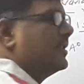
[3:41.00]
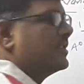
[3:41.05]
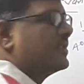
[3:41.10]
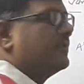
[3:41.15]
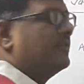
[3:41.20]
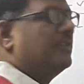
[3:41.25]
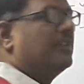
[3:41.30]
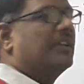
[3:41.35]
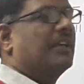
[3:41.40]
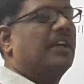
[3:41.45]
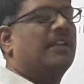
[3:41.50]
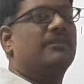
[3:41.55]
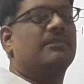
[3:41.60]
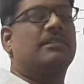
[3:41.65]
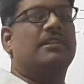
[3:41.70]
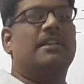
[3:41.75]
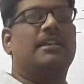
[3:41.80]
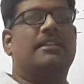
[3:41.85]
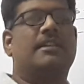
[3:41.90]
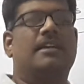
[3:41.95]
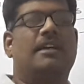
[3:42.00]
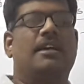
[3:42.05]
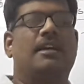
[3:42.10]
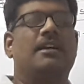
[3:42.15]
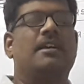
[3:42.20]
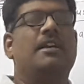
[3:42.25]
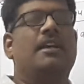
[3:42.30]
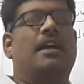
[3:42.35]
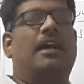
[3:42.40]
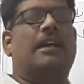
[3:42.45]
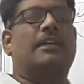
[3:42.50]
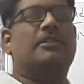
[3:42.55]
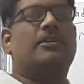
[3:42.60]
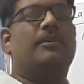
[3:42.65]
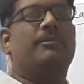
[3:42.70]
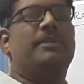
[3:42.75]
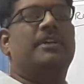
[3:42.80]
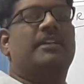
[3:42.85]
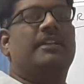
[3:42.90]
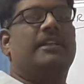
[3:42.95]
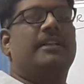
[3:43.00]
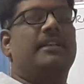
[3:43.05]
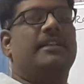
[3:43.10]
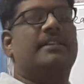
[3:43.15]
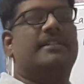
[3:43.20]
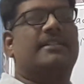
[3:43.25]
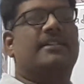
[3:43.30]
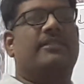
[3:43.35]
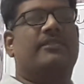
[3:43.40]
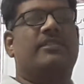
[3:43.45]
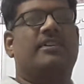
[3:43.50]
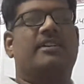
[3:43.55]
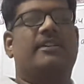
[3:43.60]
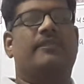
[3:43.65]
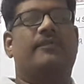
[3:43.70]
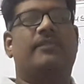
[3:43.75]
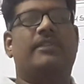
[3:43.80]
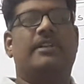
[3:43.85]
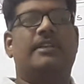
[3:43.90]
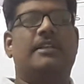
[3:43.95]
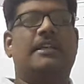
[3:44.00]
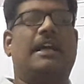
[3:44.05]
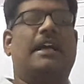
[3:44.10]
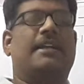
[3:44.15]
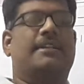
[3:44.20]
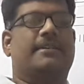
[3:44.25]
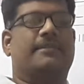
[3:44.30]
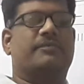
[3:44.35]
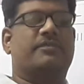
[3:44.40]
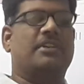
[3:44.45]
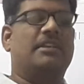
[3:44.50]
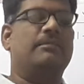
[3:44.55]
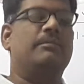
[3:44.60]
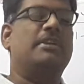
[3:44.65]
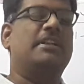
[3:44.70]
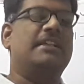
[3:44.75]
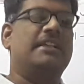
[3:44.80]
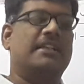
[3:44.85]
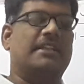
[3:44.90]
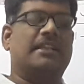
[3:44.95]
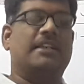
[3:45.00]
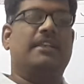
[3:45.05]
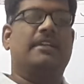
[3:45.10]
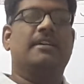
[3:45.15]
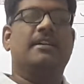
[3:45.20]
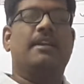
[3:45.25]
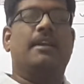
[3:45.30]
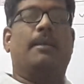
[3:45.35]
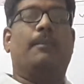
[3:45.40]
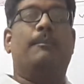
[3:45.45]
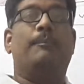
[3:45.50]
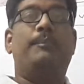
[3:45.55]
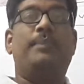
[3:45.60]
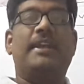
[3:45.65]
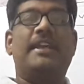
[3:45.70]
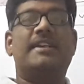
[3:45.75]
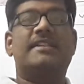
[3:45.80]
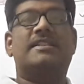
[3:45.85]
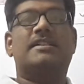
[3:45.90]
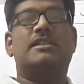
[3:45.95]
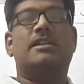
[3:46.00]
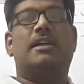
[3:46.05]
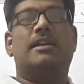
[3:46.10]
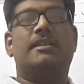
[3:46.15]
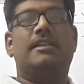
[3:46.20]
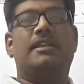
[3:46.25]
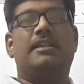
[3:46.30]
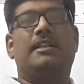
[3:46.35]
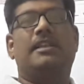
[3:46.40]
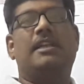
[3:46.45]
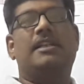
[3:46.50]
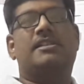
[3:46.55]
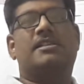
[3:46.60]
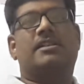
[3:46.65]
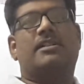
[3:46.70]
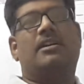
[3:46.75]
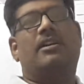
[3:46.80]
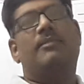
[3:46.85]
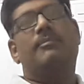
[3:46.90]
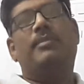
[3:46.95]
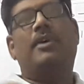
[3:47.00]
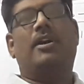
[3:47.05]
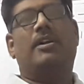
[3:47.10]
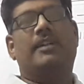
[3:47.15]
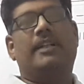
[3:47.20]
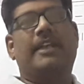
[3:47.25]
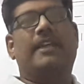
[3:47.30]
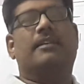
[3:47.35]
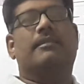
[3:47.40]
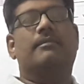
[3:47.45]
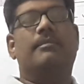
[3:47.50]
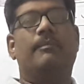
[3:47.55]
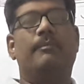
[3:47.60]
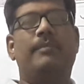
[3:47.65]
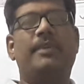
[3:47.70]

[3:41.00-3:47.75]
this, you will calculate the atomic radius of the different atoms immediately. Based on the nature of bonding,